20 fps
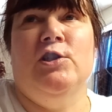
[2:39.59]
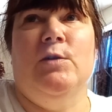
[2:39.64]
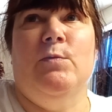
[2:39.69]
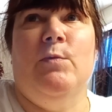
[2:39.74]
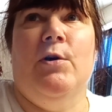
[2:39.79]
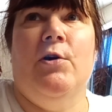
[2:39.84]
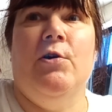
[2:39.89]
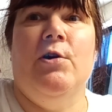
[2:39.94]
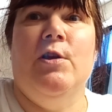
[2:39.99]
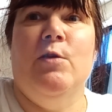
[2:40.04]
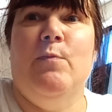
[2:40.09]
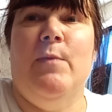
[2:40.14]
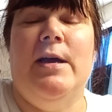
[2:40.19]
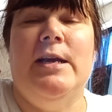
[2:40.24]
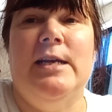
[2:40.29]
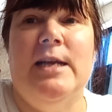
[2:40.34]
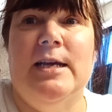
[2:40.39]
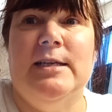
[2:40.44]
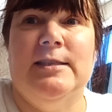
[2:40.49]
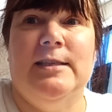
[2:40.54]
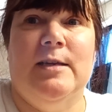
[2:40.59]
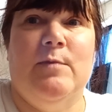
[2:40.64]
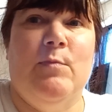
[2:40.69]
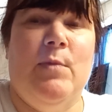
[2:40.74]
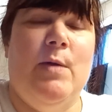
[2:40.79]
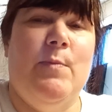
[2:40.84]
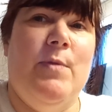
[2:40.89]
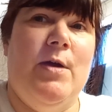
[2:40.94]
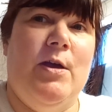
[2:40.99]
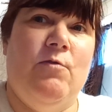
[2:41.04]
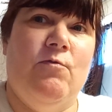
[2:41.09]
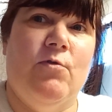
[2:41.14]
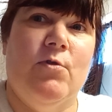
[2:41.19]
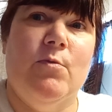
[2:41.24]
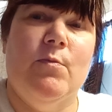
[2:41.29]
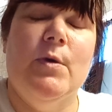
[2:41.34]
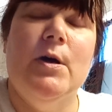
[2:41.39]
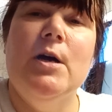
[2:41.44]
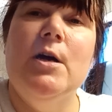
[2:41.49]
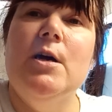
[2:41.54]
went underneath my desk in my
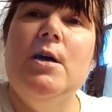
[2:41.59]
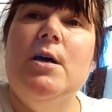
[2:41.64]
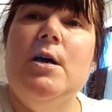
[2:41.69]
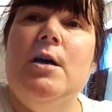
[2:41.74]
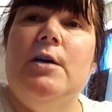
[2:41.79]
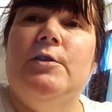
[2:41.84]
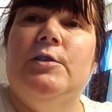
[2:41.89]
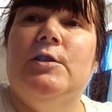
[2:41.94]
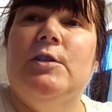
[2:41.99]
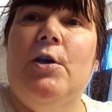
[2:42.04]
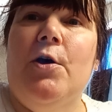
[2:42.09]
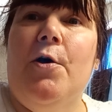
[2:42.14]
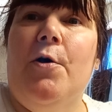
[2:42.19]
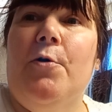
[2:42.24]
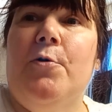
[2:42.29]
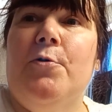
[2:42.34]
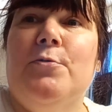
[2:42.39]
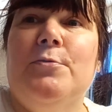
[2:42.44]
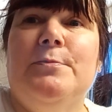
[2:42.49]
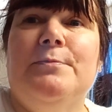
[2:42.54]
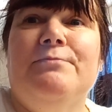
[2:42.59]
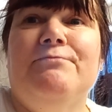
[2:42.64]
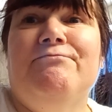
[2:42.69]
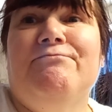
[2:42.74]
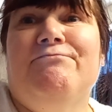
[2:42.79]
bedroom. So